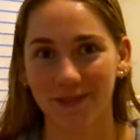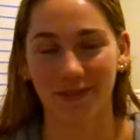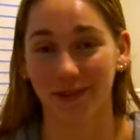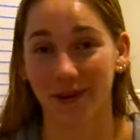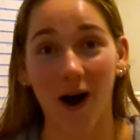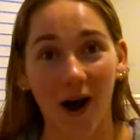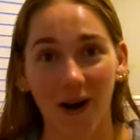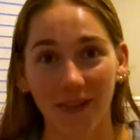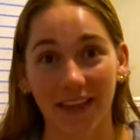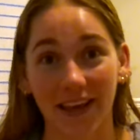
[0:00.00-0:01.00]
They're
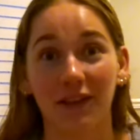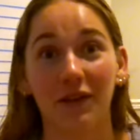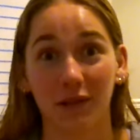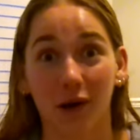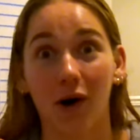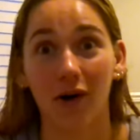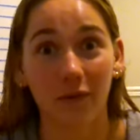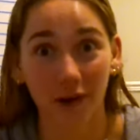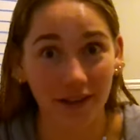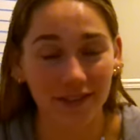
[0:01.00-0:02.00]
not like long
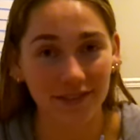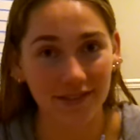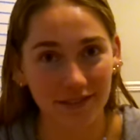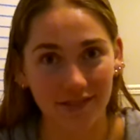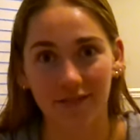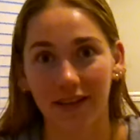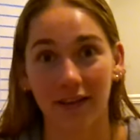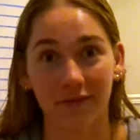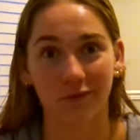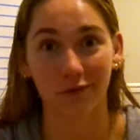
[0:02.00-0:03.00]
runs in
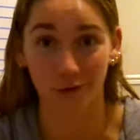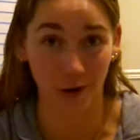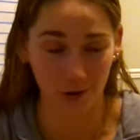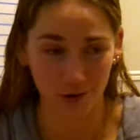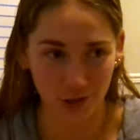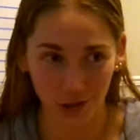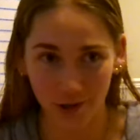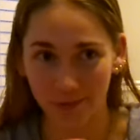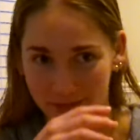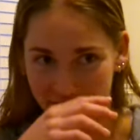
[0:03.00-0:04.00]
runner's
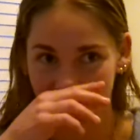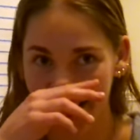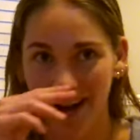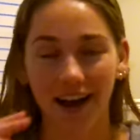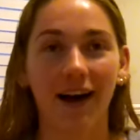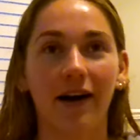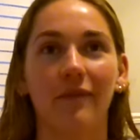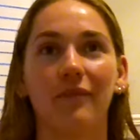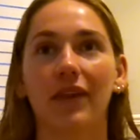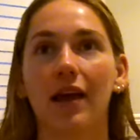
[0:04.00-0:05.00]
terms,
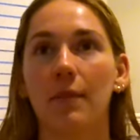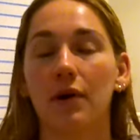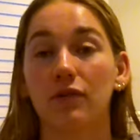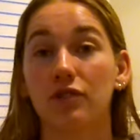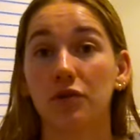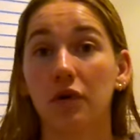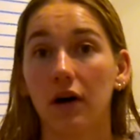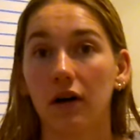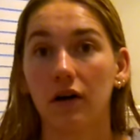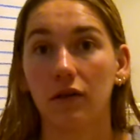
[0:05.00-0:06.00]
but I'll do
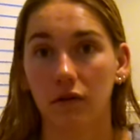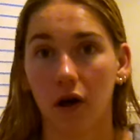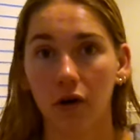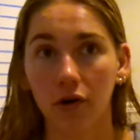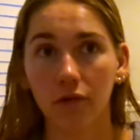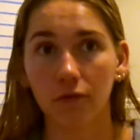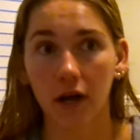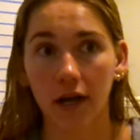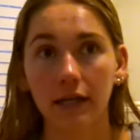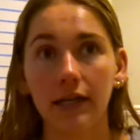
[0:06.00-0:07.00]
a longer
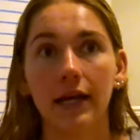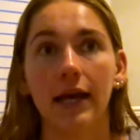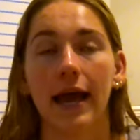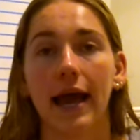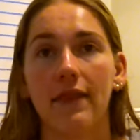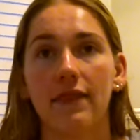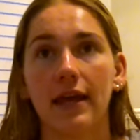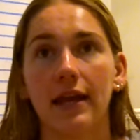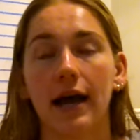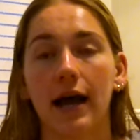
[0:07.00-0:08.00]
run. And
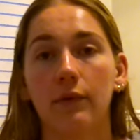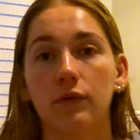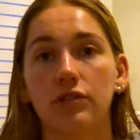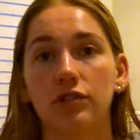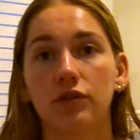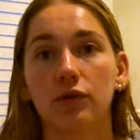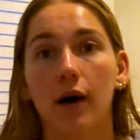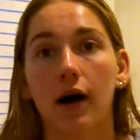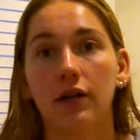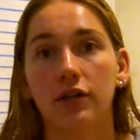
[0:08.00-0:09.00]
then I will do
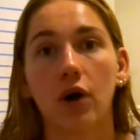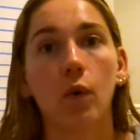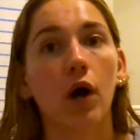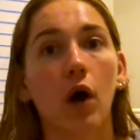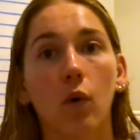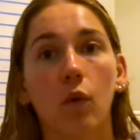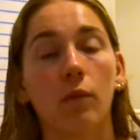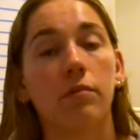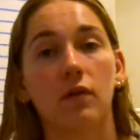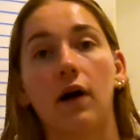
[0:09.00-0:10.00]
a yoga or
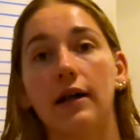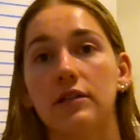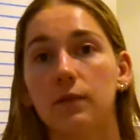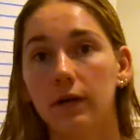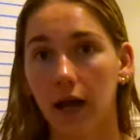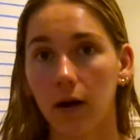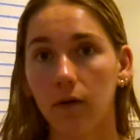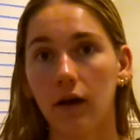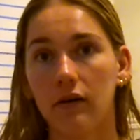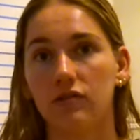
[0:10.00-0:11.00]
Pilates
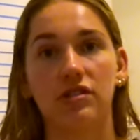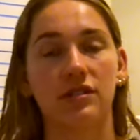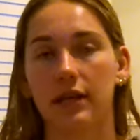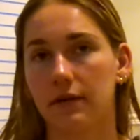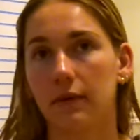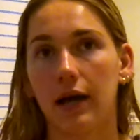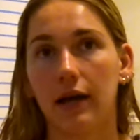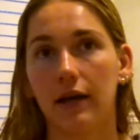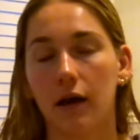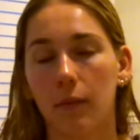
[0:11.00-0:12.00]
workout just in
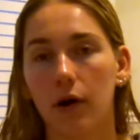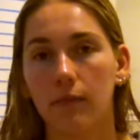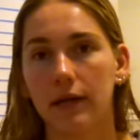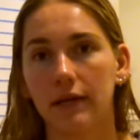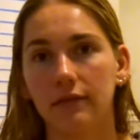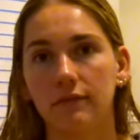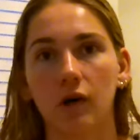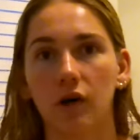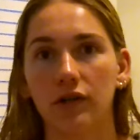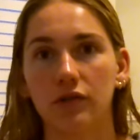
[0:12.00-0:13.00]
my apartment
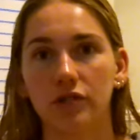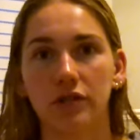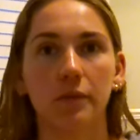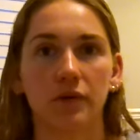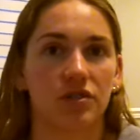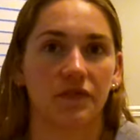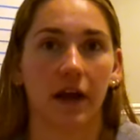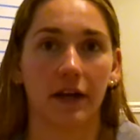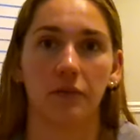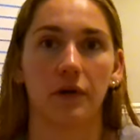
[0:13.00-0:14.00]
on YouTube. I'll just
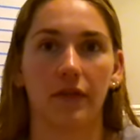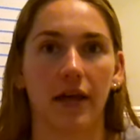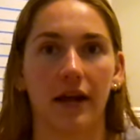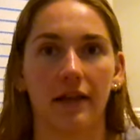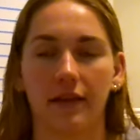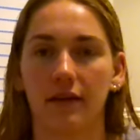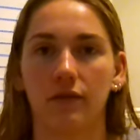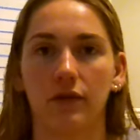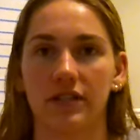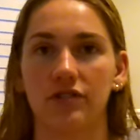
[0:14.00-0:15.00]
find one that I think
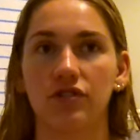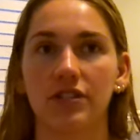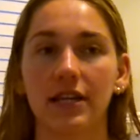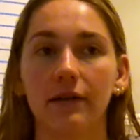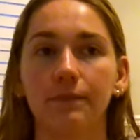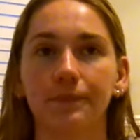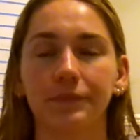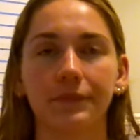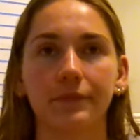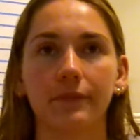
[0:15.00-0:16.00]
looks interesting.
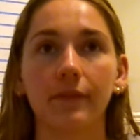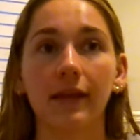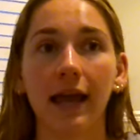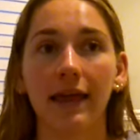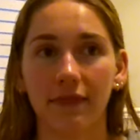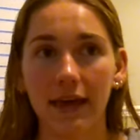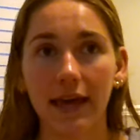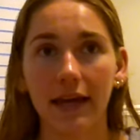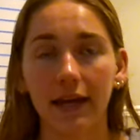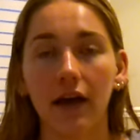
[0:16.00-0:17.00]
And
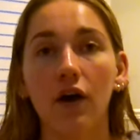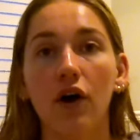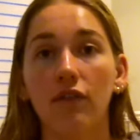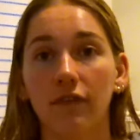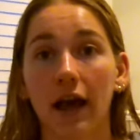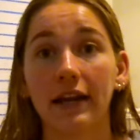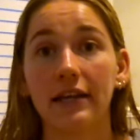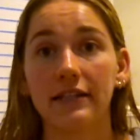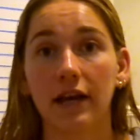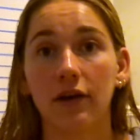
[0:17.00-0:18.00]
then
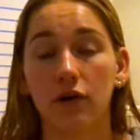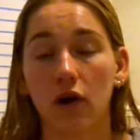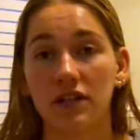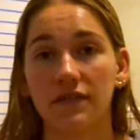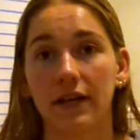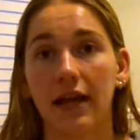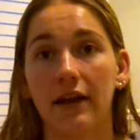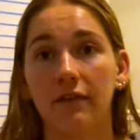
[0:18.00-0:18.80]
Fridays, I go to CrossFit again.